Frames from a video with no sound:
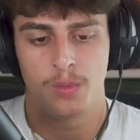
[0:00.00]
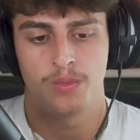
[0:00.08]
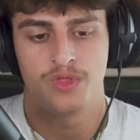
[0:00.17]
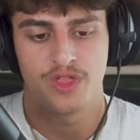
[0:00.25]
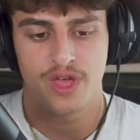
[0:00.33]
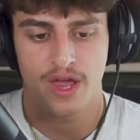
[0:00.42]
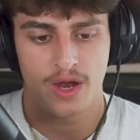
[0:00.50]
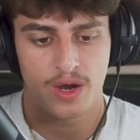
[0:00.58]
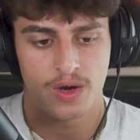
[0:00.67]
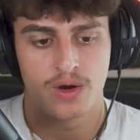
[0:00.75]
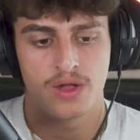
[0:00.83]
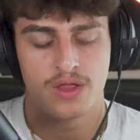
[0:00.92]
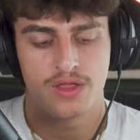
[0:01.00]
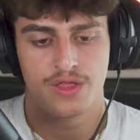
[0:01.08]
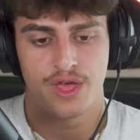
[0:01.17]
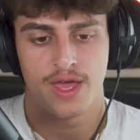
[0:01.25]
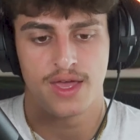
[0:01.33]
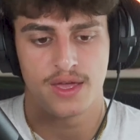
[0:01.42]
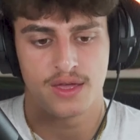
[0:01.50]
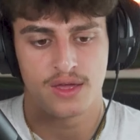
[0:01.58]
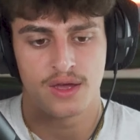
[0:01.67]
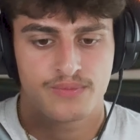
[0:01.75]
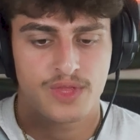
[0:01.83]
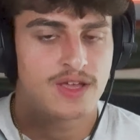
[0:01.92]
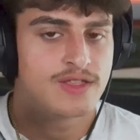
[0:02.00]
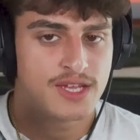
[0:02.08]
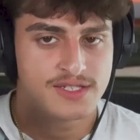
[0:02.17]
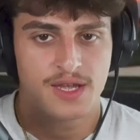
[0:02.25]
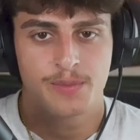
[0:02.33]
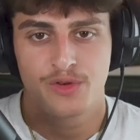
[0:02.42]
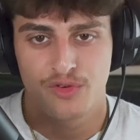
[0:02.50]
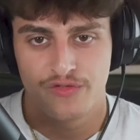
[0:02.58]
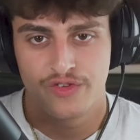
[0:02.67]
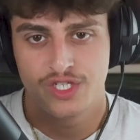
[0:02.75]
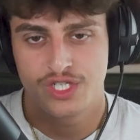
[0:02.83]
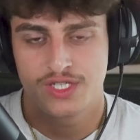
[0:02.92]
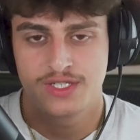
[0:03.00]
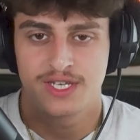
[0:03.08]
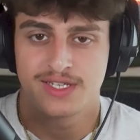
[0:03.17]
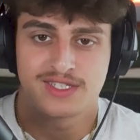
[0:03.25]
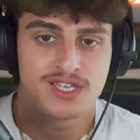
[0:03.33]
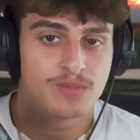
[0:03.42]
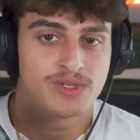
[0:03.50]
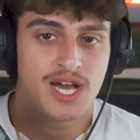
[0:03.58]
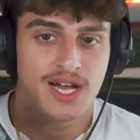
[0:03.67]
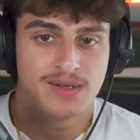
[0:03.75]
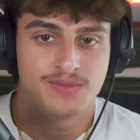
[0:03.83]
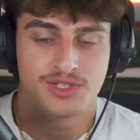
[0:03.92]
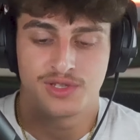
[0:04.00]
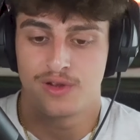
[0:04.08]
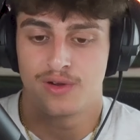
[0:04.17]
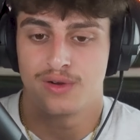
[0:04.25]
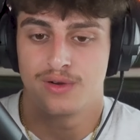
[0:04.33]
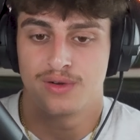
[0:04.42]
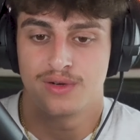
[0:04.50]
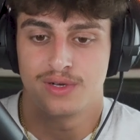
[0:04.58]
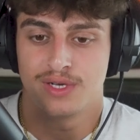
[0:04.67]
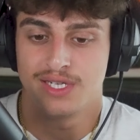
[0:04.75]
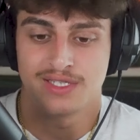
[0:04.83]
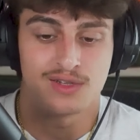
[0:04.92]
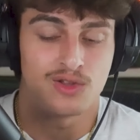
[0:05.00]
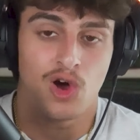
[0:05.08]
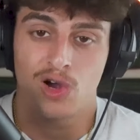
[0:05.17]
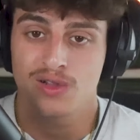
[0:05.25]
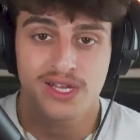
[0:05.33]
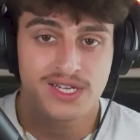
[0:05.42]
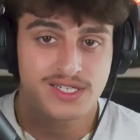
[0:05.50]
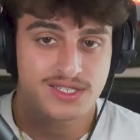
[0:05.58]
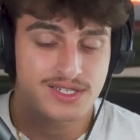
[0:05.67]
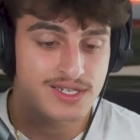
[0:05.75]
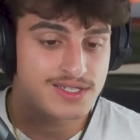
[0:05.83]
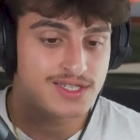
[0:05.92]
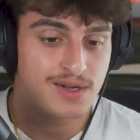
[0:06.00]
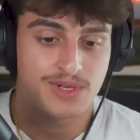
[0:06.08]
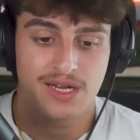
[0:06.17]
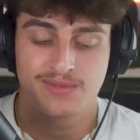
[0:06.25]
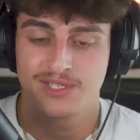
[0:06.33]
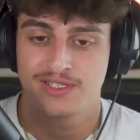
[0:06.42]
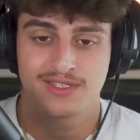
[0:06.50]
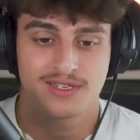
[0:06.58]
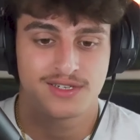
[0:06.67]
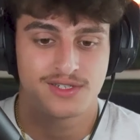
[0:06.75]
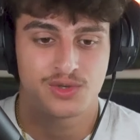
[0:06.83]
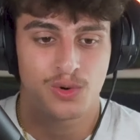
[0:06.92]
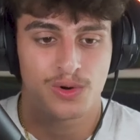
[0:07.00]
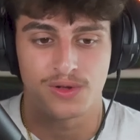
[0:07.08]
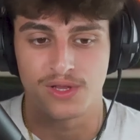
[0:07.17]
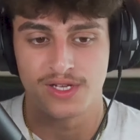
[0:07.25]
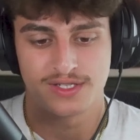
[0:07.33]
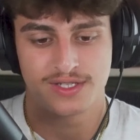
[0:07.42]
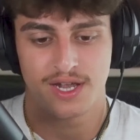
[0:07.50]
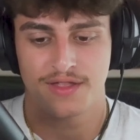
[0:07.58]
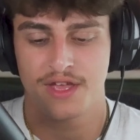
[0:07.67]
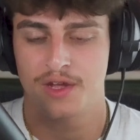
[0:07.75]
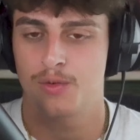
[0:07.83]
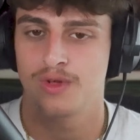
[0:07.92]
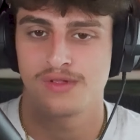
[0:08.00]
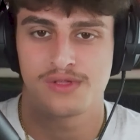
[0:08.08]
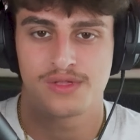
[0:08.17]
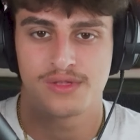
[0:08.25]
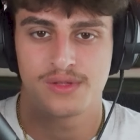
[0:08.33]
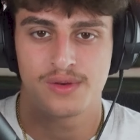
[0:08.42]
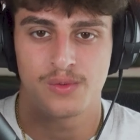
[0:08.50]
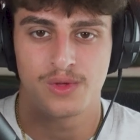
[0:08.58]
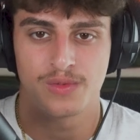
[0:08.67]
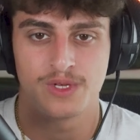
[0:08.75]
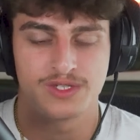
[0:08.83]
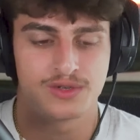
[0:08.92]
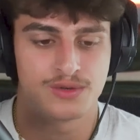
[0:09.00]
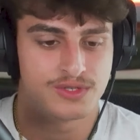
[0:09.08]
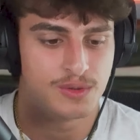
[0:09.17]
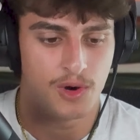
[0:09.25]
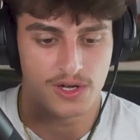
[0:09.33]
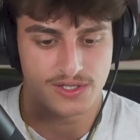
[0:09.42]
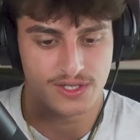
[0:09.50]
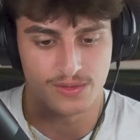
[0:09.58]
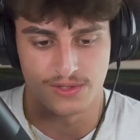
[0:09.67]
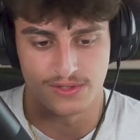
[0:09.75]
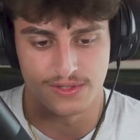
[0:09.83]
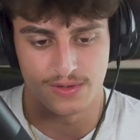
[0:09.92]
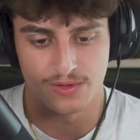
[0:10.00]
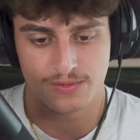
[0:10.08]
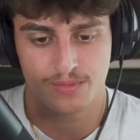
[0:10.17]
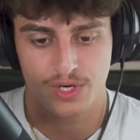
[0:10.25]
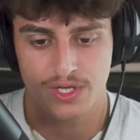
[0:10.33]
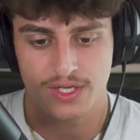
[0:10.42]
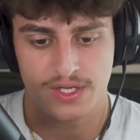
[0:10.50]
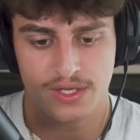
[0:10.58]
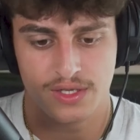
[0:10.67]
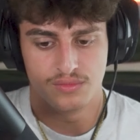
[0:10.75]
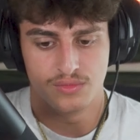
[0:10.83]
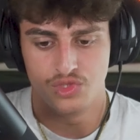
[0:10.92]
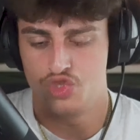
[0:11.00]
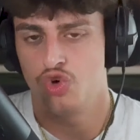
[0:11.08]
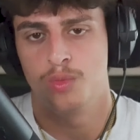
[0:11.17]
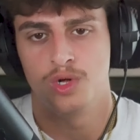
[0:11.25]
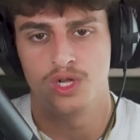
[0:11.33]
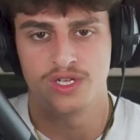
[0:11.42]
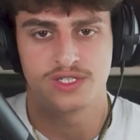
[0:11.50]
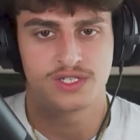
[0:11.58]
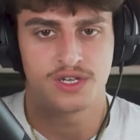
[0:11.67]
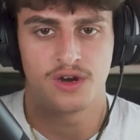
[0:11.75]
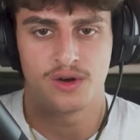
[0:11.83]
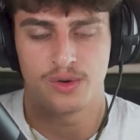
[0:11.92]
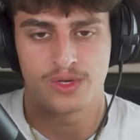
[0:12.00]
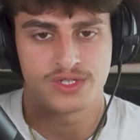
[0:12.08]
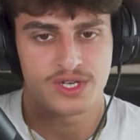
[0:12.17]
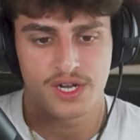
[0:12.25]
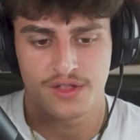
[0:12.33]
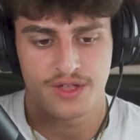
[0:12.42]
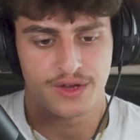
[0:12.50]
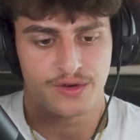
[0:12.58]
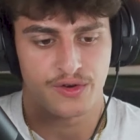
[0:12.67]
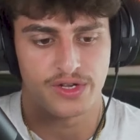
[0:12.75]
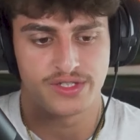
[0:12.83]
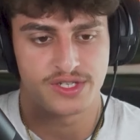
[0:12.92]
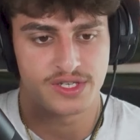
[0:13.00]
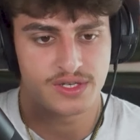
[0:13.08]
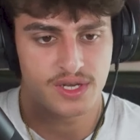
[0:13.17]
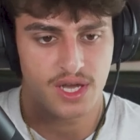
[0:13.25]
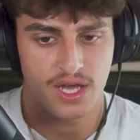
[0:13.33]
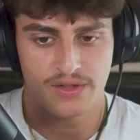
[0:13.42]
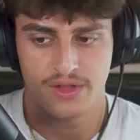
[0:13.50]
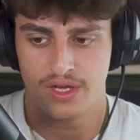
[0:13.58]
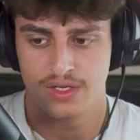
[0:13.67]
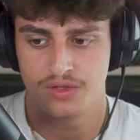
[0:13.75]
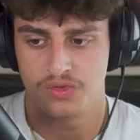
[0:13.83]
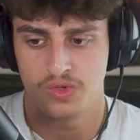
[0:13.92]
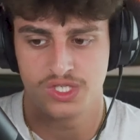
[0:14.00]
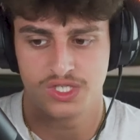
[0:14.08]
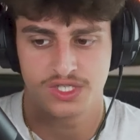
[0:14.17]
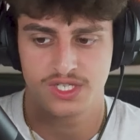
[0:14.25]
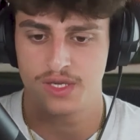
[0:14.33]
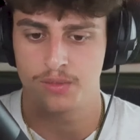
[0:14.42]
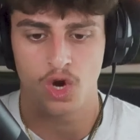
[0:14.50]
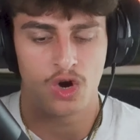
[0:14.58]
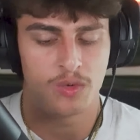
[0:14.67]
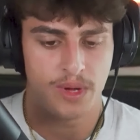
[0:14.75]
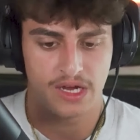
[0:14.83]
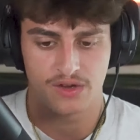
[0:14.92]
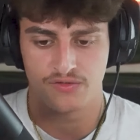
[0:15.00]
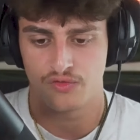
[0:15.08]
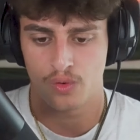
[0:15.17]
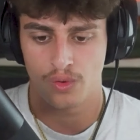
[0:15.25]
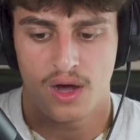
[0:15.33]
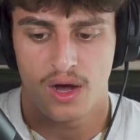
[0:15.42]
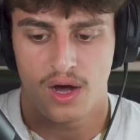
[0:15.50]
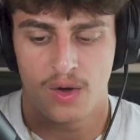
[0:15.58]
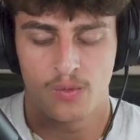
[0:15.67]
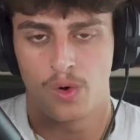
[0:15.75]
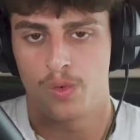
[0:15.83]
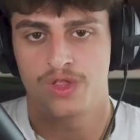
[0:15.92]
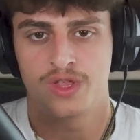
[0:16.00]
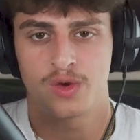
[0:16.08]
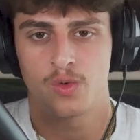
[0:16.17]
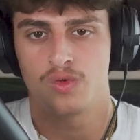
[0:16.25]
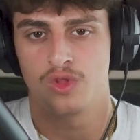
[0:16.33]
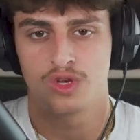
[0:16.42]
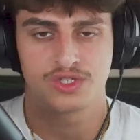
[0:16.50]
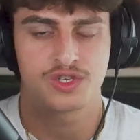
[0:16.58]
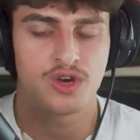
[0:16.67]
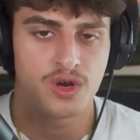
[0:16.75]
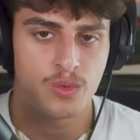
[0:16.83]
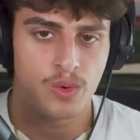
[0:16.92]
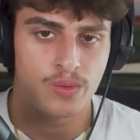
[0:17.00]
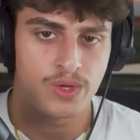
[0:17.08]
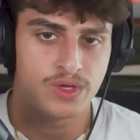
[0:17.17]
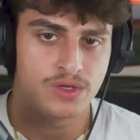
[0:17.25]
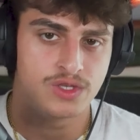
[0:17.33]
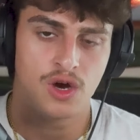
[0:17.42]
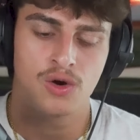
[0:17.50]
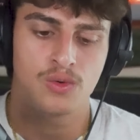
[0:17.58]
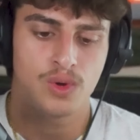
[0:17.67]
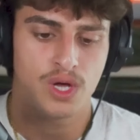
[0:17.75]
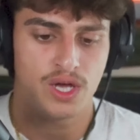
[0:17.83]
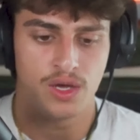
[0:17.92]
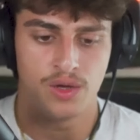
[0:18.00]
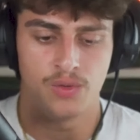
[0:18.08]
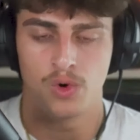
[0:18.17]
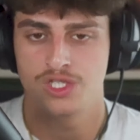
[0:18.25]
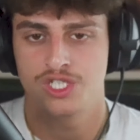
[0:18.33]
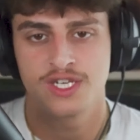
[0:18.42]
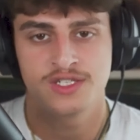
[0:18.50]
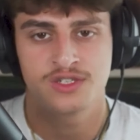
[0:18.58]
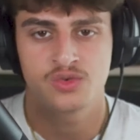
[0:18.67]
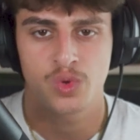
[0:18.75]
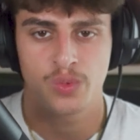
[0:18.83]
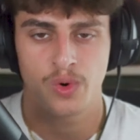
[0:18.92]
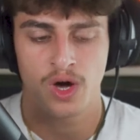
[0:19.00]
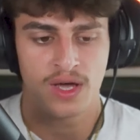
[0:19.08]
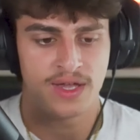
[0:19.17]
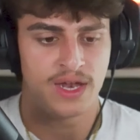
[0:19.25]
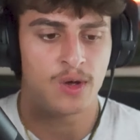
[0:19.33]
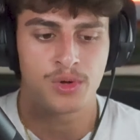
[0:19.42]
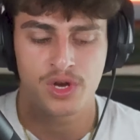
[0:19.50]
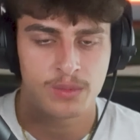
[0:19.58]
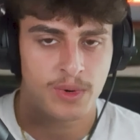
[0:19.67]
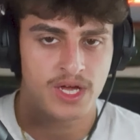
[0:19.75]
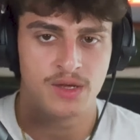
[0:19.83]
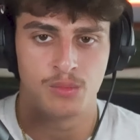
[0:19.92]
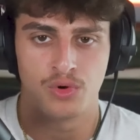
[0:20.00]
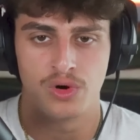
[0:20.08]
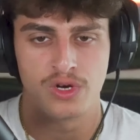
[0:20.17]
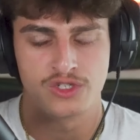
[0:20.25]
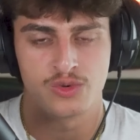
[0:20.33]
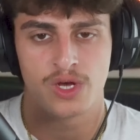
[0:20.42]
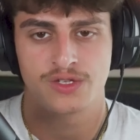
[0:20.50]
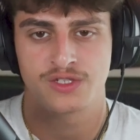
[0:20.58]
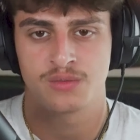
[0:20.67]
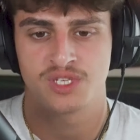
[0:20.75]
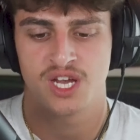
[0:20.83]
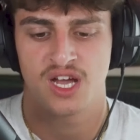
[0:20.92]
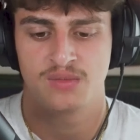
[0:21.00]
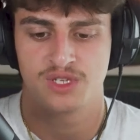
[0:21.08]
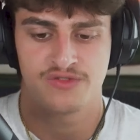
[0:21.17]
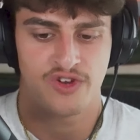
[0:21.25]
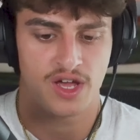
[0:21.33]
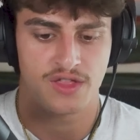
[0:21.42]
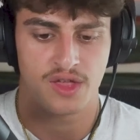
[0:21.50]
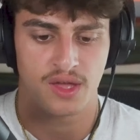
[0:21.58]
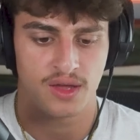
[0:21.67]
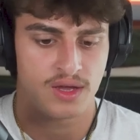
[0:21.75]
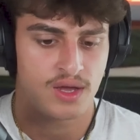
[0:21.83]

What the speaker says: there, they send me revisions, and sometimes it's a long list, and sometimes it's a shorter list. I think with Mr. Who's the Boss, it was pretty doable list. You know, it wasn't anything crazy. And then we just keep going back and forth on what we think looks good and what we don't, and what changes we want. And I'll put in my input as well sometimes if I think